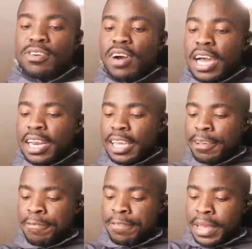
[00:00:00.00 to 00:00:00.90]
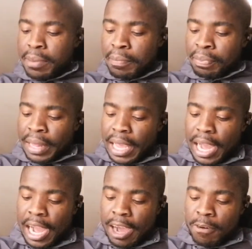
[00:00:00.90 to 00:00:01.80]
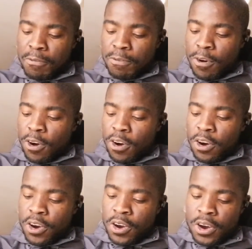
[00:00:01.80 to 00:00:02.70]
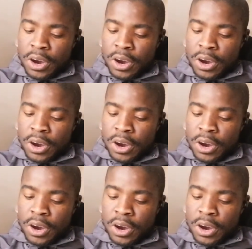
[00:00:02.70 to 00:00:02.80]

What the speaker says: So I'll give him a 4